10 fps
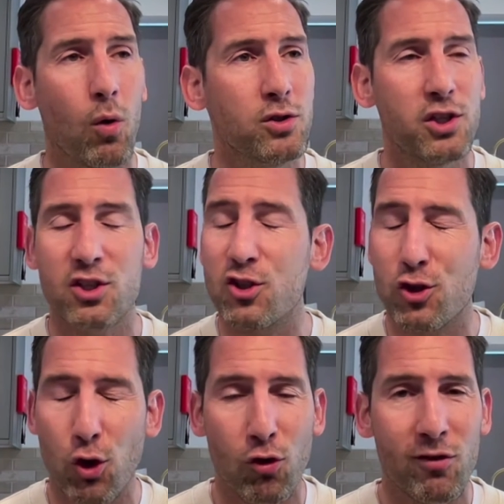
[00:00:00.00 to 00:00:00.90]

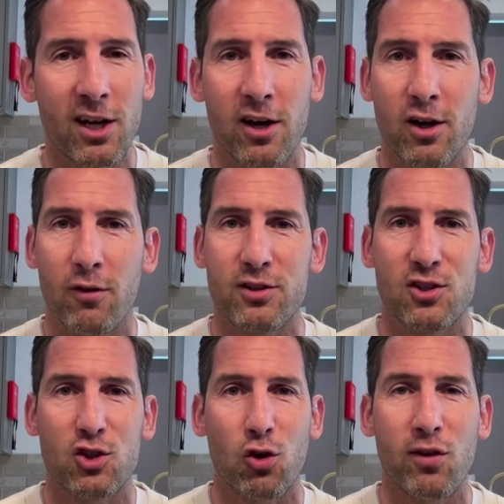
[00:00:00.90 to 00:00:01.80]
storyline after
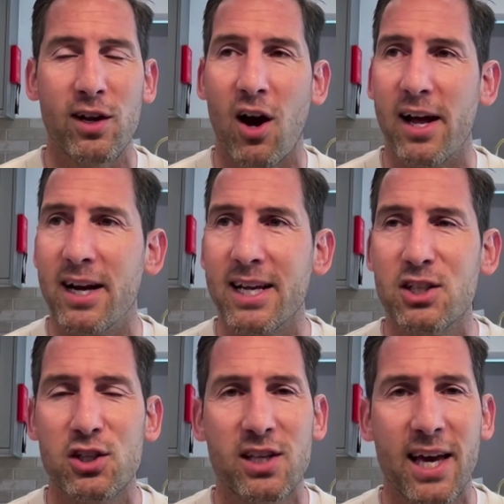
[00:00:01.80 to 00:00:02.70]
storyline, and he
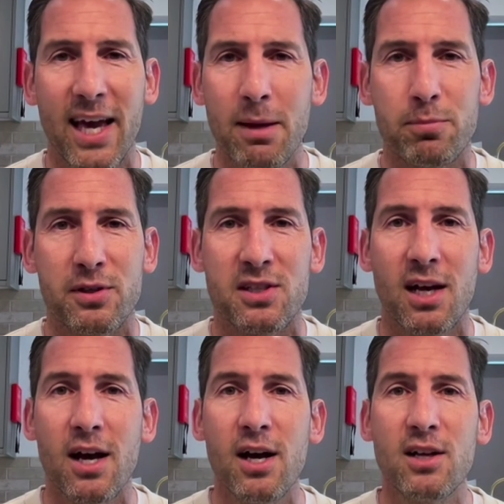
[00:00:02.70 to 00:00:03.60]
just keeps
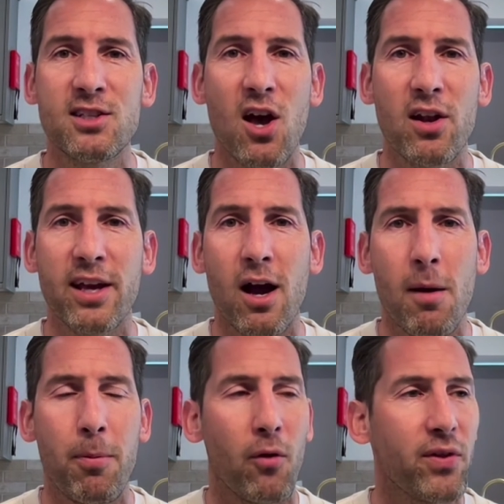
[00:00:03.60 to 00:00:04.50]
turning
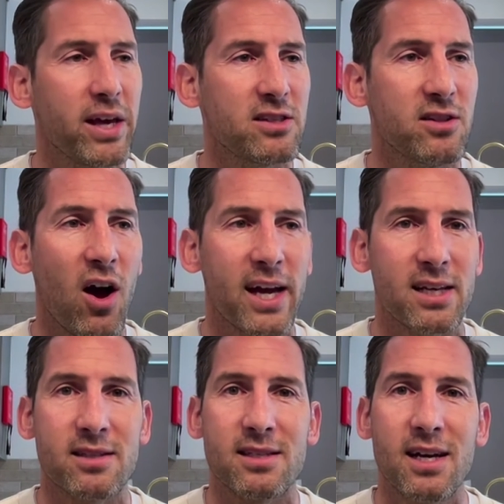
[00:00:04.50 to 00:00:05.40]
up on these
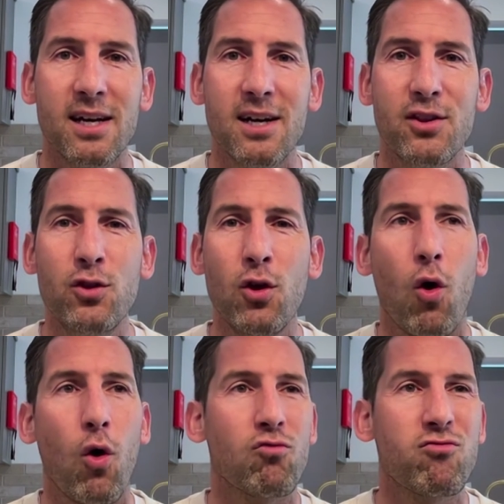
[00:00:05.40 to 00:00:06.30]
nights,
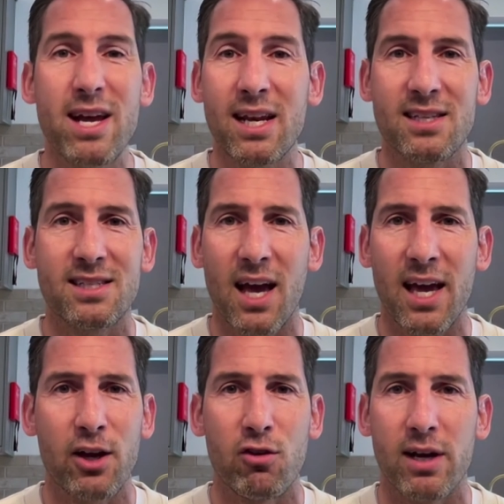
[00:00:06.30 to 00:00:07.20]
not really saying
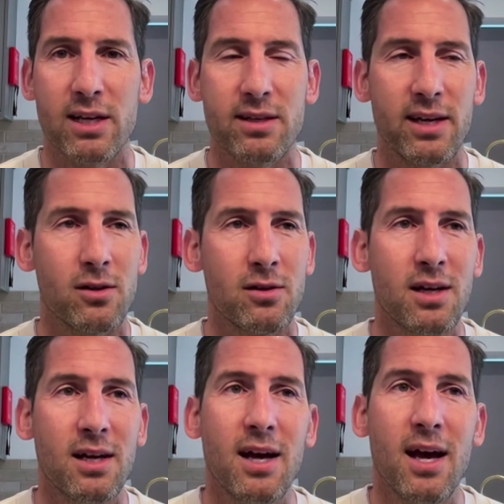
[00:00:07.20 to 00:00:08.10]
a great deal,
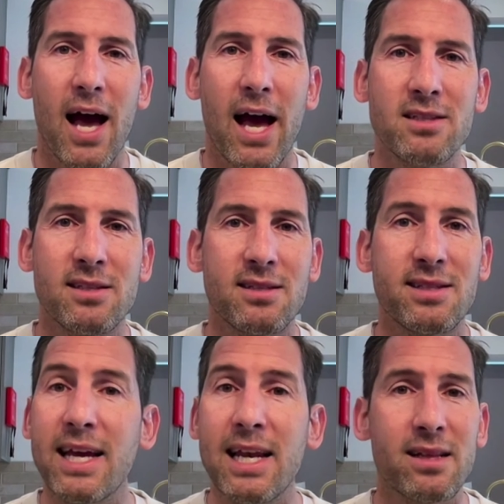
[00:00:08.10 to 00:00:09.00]
and
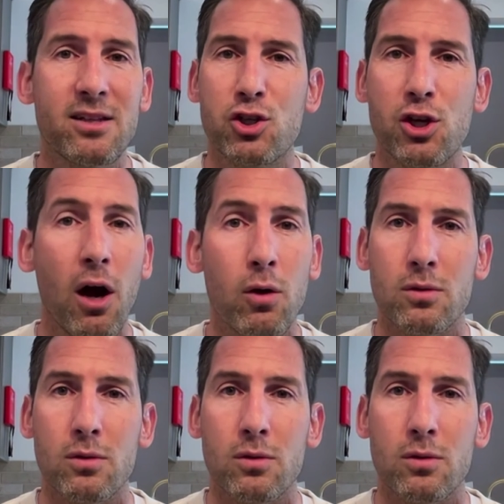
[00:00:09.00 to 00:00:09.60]
stealing the show.